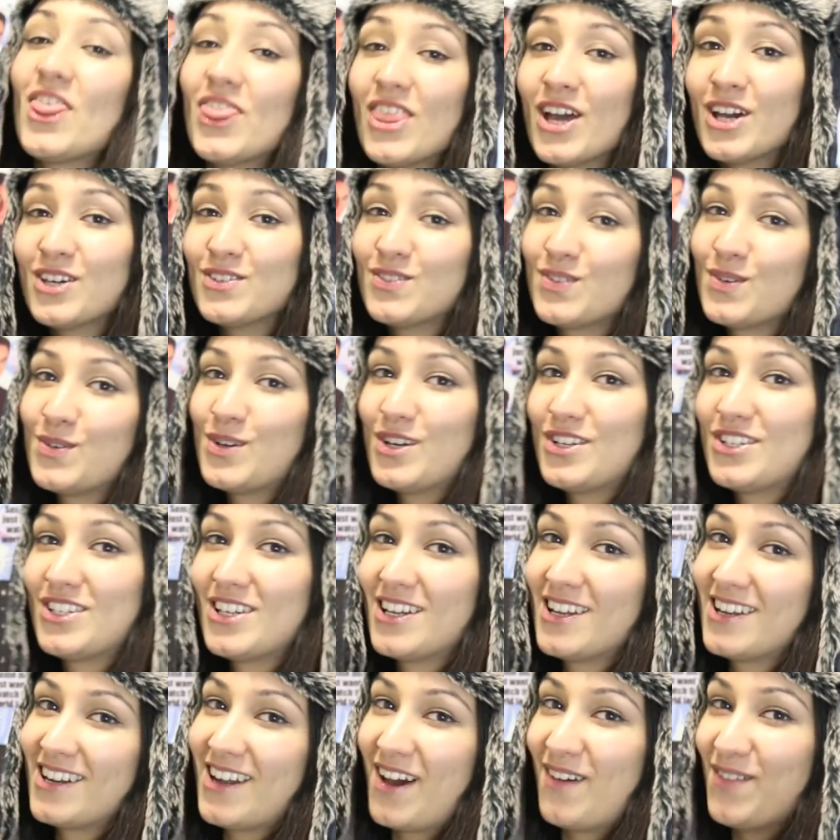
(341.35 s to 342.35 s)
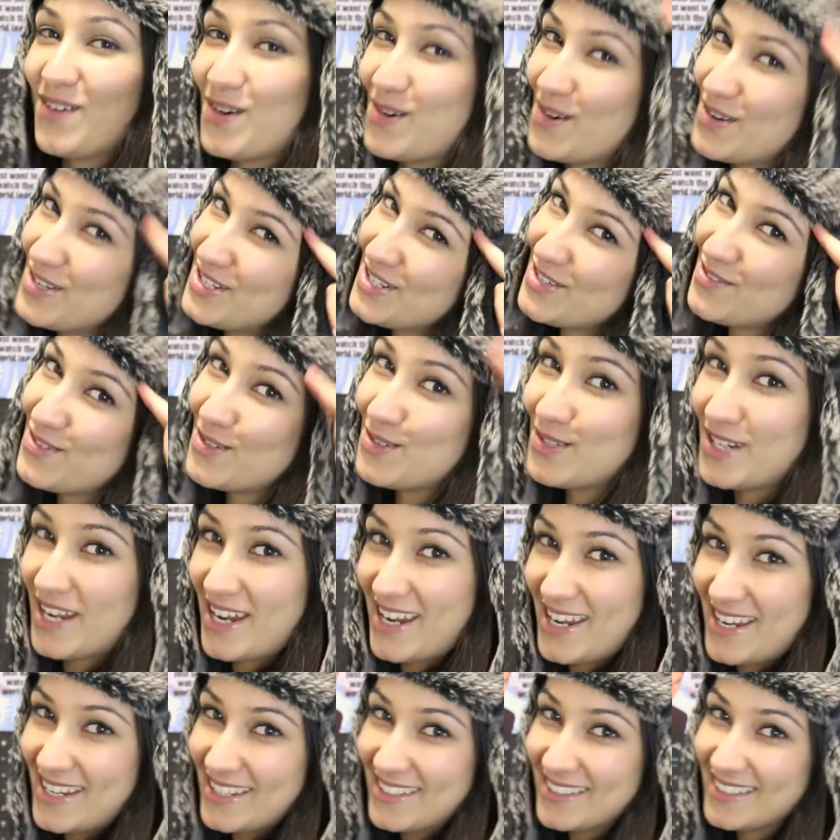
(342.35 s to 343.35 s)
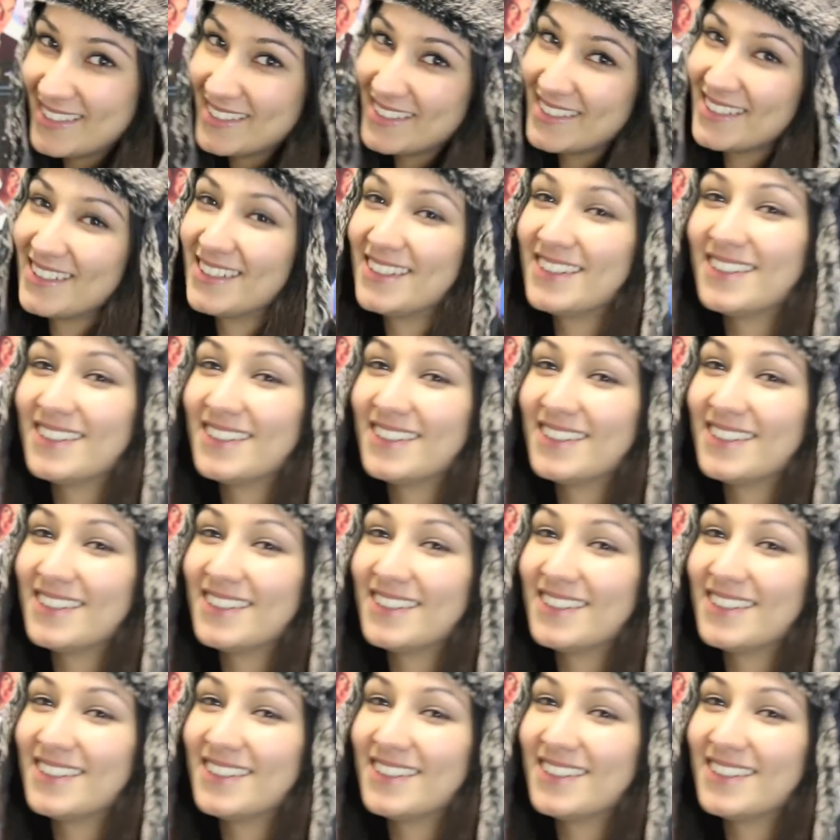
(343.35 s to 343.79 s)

Thanks for watching and have a wonderful day.